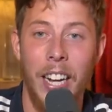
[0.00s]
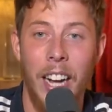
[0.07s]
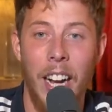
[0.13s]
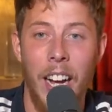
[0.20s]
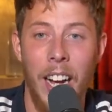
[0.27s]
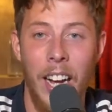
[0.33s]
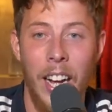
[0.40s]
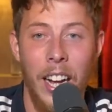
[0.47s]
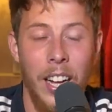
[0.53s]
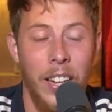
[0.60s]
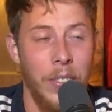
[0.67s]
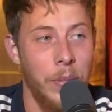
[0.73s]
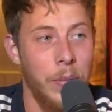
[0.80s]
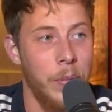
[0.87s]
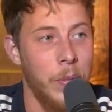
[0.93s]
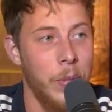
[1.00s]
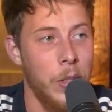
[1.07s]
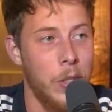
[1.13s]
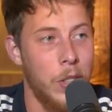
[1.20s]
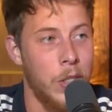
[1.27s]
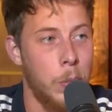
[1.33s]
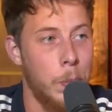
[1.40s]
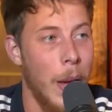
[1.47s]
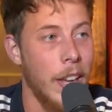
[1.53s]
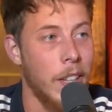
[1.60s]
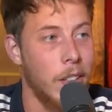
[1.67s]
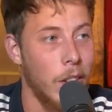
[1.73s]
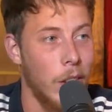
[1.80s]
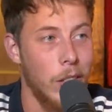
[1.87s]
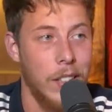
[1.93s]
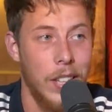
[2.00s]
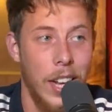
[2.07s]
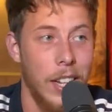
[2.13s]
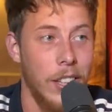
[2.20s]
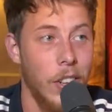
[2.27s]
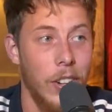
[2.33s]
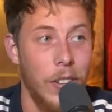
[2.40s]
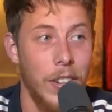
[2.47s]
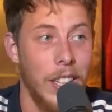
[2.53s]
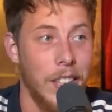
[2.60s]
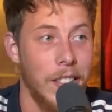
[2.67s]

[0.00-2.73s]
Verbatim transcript: um, specs on saying it don't even